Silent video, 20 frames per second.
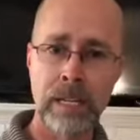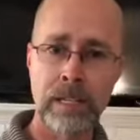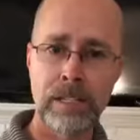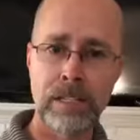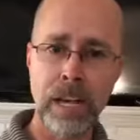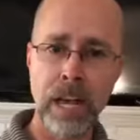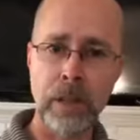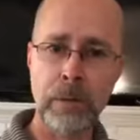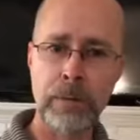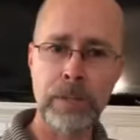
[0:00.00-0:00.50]

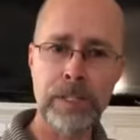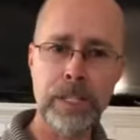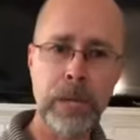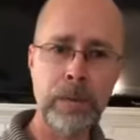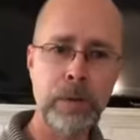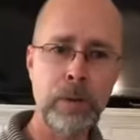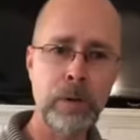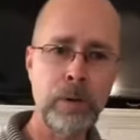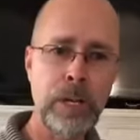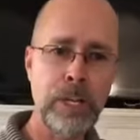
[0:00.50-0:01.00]
Solomon is
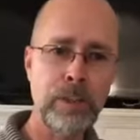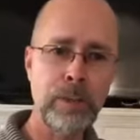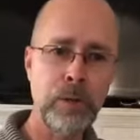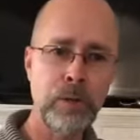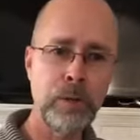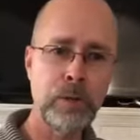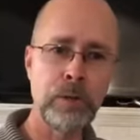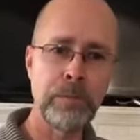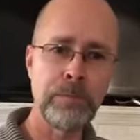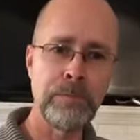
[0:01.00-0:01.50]
able to read
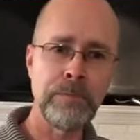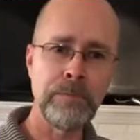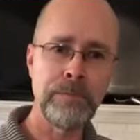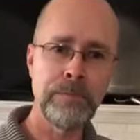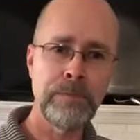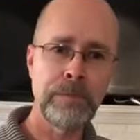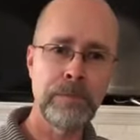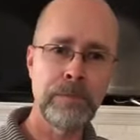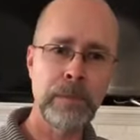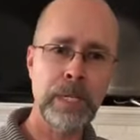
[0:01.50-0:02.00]
through them
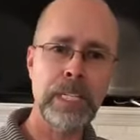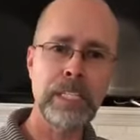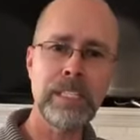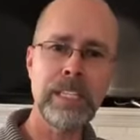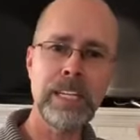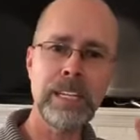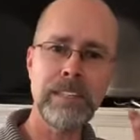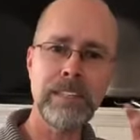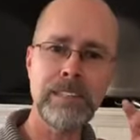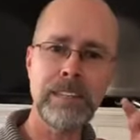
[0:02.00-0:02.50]

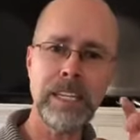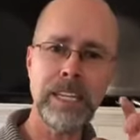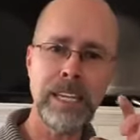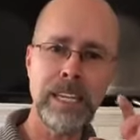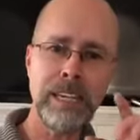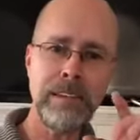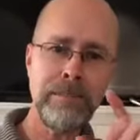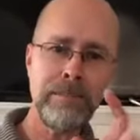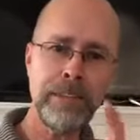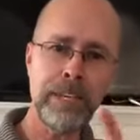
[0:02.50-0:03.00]
because he could
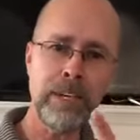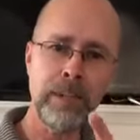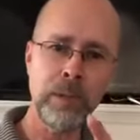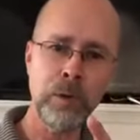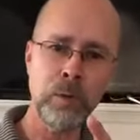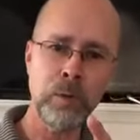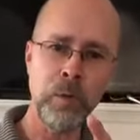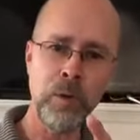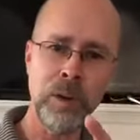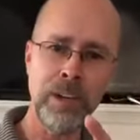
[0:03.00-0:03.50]
see envy
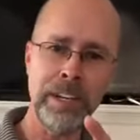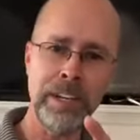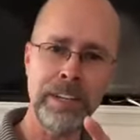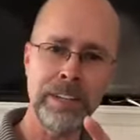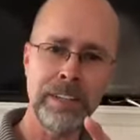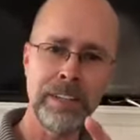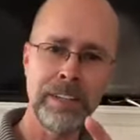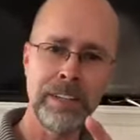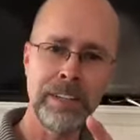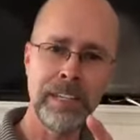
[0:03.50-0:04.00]
on the one
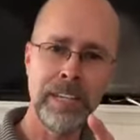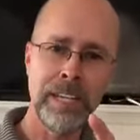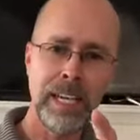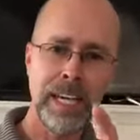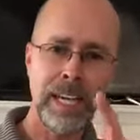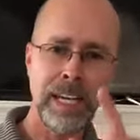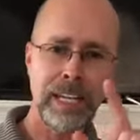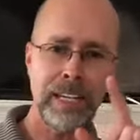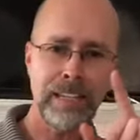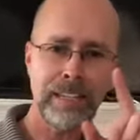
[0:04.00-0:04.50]

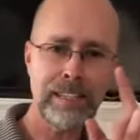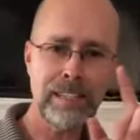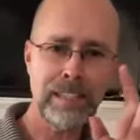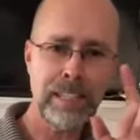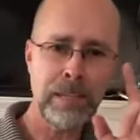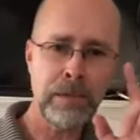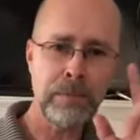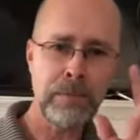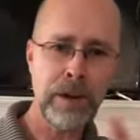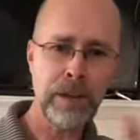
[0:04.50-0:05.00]
and he could
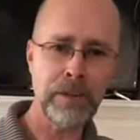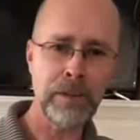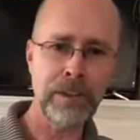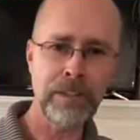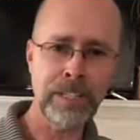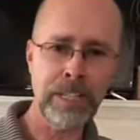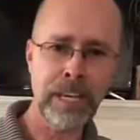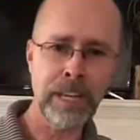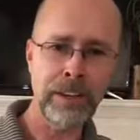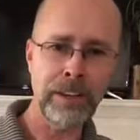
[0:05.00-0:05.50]
see the mother
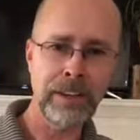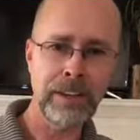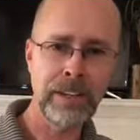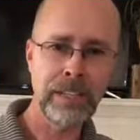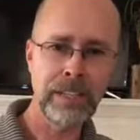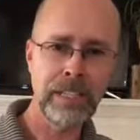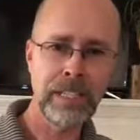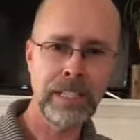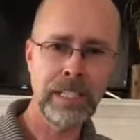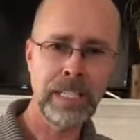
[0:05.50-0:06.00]
on the other.
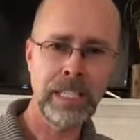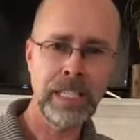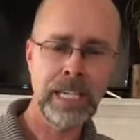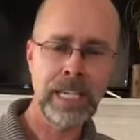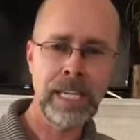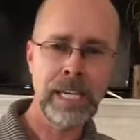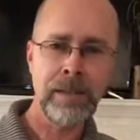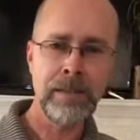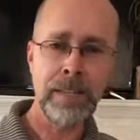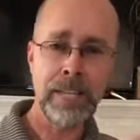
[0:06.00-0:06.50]

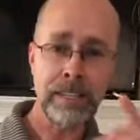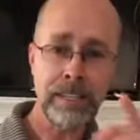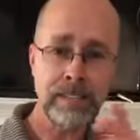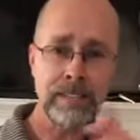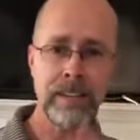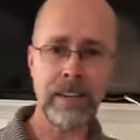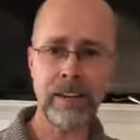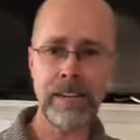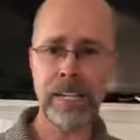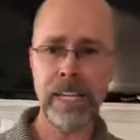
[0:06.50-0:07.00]
And
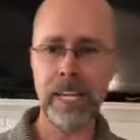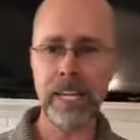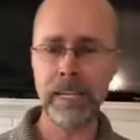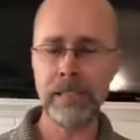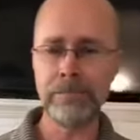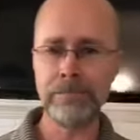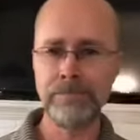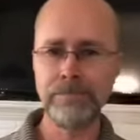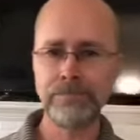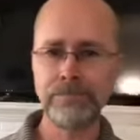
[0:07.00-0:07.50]
this is how he did
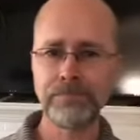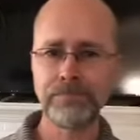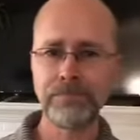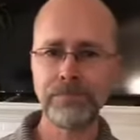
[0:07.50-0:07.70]
it.